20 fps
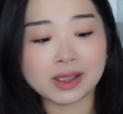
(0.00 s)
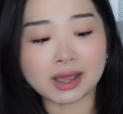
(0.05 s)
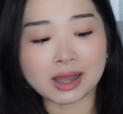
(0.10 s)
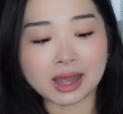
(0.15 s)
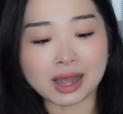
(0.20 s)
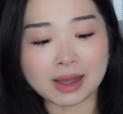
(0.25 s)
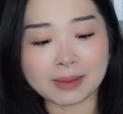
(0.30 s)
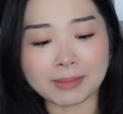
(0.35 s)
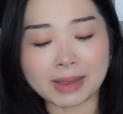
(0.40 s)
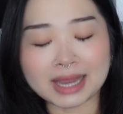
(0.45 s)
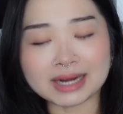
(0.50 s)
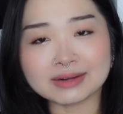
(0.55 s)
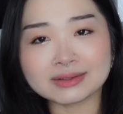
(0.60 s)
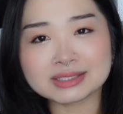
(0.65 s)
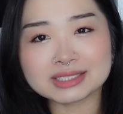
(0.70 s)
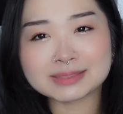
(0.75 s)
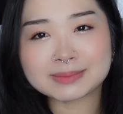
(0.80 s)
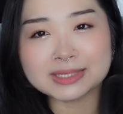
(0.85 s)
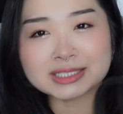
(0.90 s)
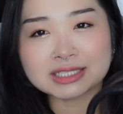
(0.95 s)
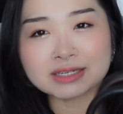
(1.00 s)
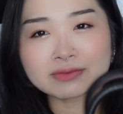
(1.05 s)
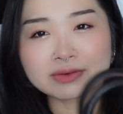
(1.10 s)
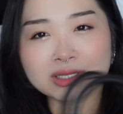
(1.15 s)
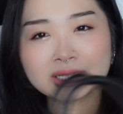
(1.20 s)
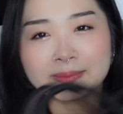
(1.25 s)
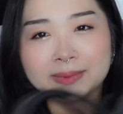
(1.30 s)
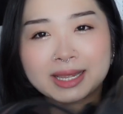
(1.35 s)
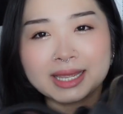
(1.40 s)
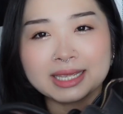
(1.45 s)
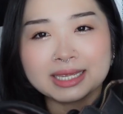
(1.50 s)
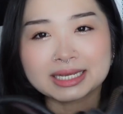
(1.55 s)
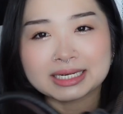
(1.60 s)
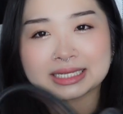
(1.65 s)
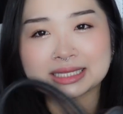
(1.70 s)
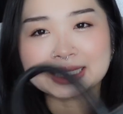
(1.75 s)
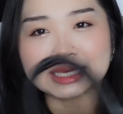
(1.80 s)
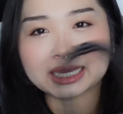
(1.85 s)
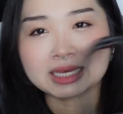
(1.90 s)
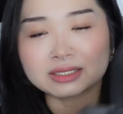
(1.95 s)
I don't see myself really buying
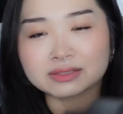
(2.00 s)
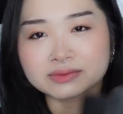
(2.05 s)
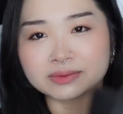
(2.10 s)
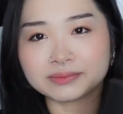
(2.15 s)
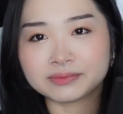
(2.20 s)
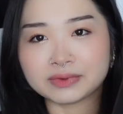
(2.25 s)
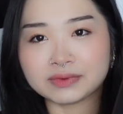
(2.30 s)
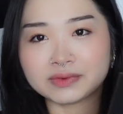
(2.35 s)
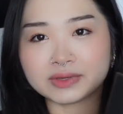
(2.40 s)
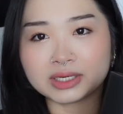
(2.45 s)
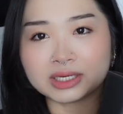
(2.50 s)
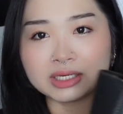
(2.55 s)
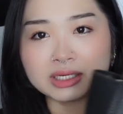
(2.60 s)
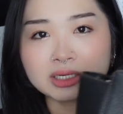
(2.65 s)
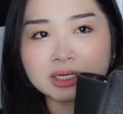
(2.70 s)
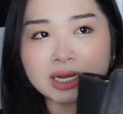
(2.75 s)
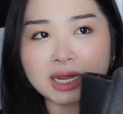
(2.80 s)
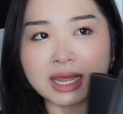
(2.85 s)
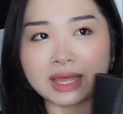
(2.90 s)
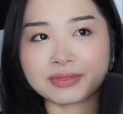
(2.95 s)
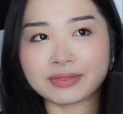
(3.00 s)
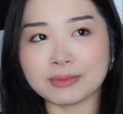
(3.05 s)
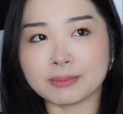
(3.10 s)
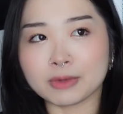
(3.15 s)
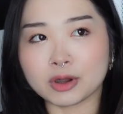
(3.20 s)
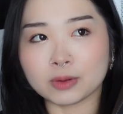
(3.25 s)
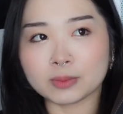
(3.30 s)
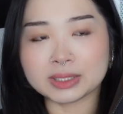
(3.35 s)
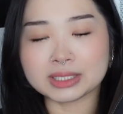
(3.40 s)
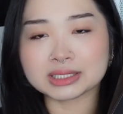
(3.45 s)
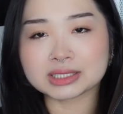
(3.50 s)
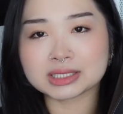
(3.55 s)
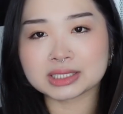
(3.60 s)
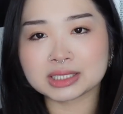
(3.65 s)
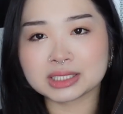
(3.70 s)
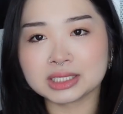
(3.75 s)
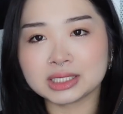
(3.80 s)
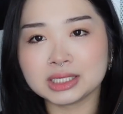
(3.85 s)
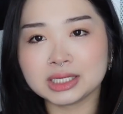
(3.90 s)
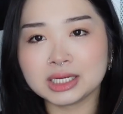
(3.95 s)
anything else from Vivienne at the moment,